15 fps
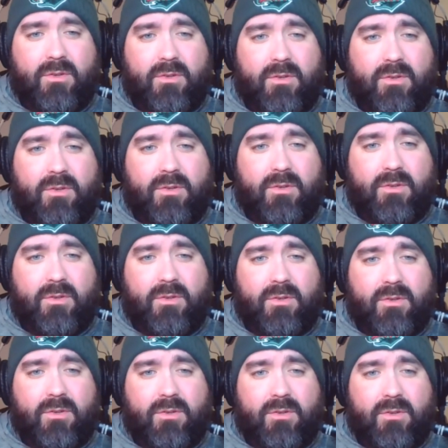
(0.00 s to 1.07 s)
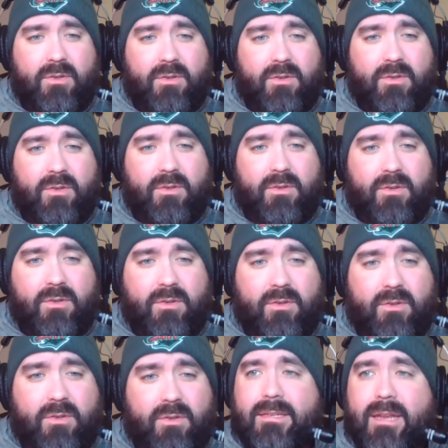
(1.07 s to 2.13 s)
part of the Locked On
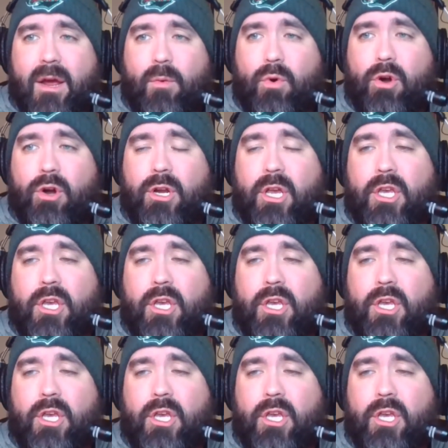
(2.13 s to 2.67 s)
Podcast Network,